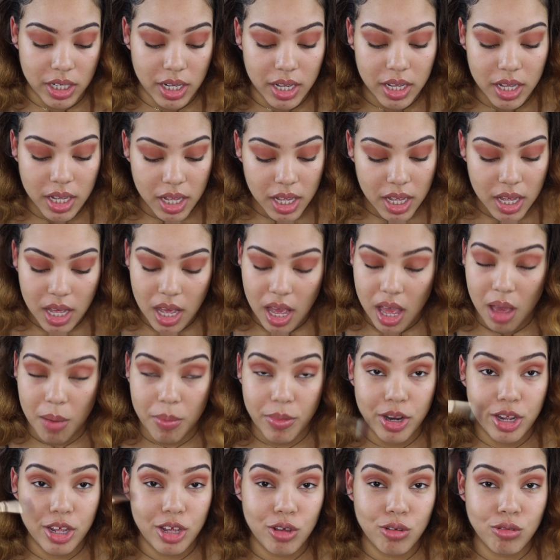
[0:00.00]
yet. I'm
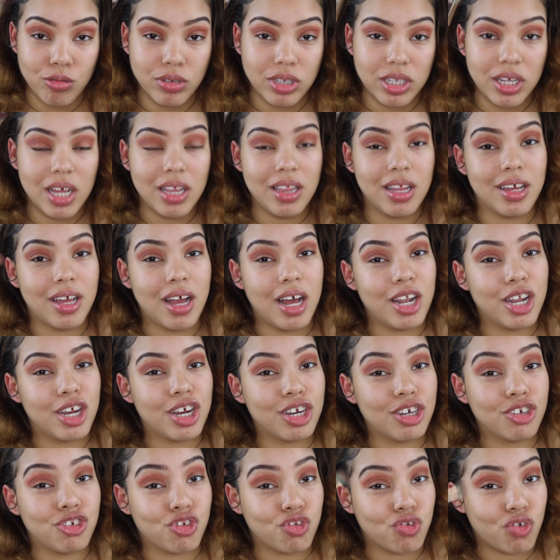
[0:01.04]
going to use the
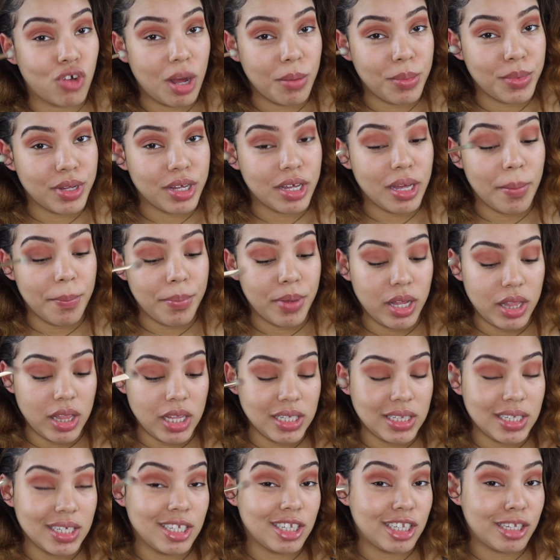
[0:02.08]
color Drama and put
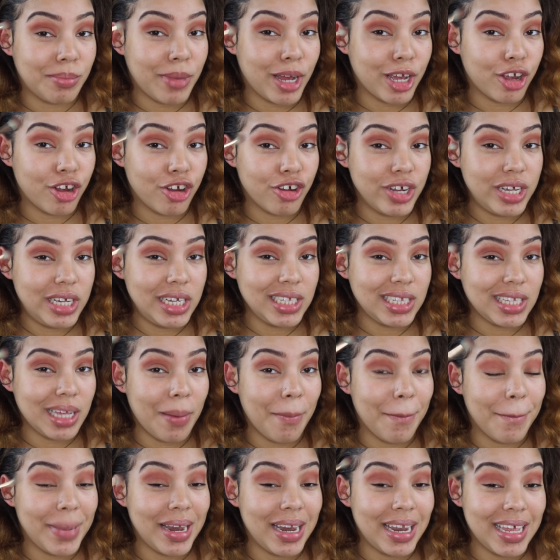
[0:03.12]
this into my crease
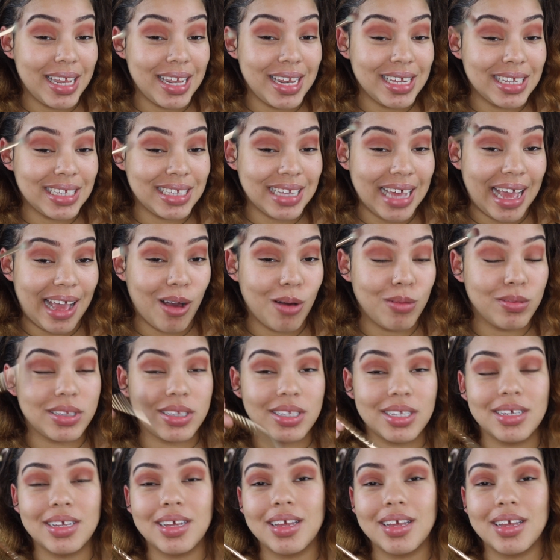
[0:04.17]
and blend this out